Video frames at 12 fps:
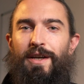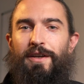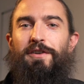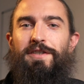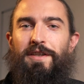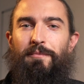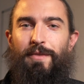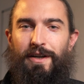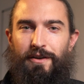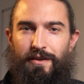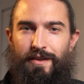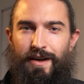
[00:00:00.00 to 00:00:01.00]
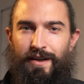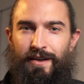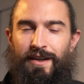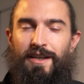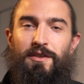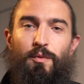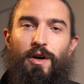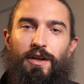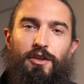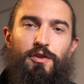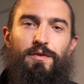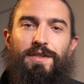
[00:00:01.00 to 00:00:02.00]
here's the bigger thing, is
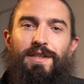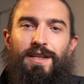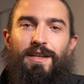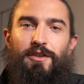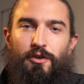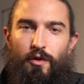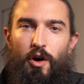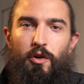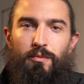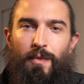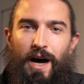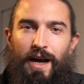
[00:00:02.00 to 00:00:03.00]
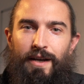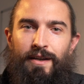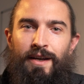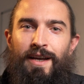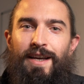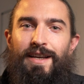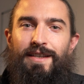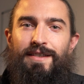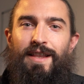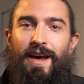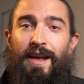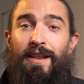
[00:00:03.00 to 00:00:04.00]
what you see in your own mind
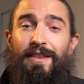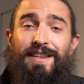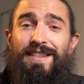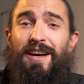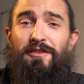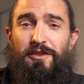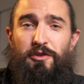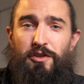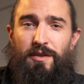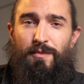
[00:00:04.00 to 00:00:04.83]
is that this house used to